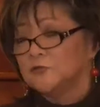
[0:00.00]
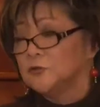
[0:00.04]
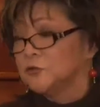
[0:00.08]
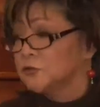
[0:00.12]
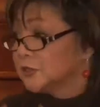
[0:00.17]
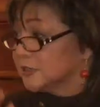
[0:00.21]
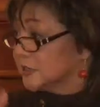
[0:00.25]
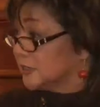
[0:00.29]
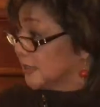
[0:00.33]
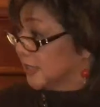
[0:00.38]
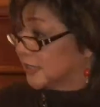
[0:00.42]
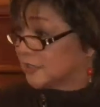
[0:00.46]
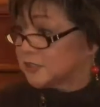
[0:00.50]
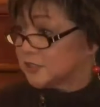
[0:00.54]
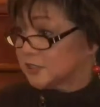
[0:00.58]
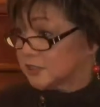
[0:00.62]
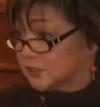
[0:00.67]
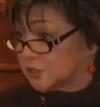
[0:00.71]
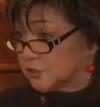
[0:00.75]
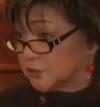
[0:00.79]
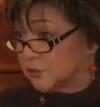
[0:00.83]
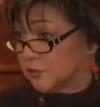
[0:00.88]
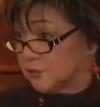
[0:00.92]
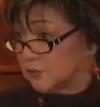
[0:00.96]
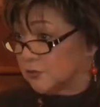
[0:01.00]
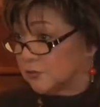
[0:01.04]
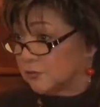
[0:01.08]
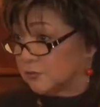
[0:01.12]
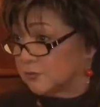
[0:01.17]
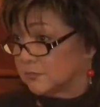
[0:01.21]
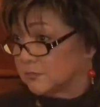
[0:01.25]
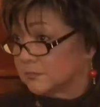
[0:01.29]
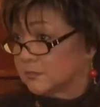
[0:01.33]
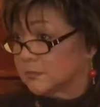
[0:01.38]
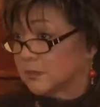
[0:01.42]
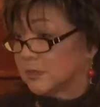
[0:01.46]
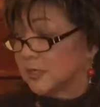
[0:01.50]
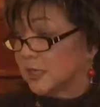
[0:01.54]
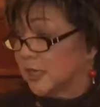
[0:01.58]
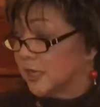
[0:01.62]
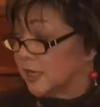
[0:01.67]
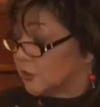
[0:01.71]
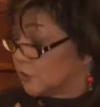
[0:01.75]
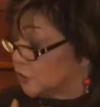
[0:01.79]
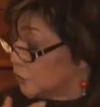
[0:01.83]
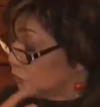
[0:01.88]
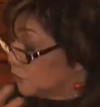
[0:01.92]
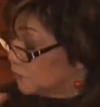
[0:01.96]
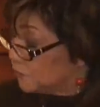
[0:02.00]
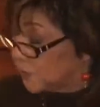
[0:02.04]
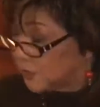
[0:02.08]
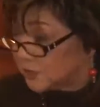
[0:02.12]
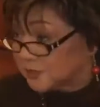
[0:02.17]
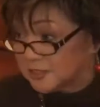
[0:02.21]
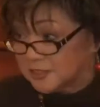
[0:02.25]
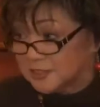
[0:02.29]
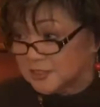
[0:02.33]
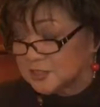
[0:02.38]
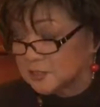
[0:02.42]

If you're a dentist, though, and you've